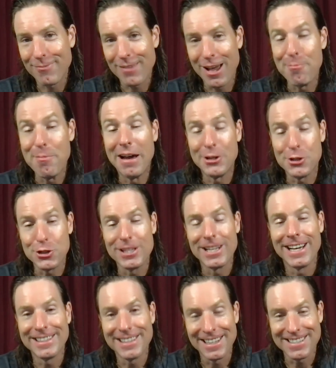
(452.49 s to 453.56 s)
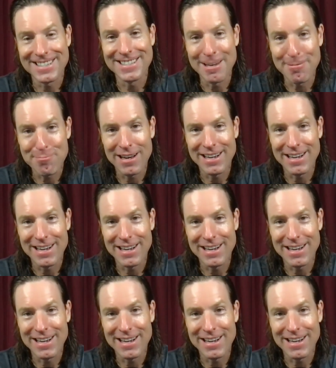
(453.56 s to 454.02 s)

I imagine that that's a net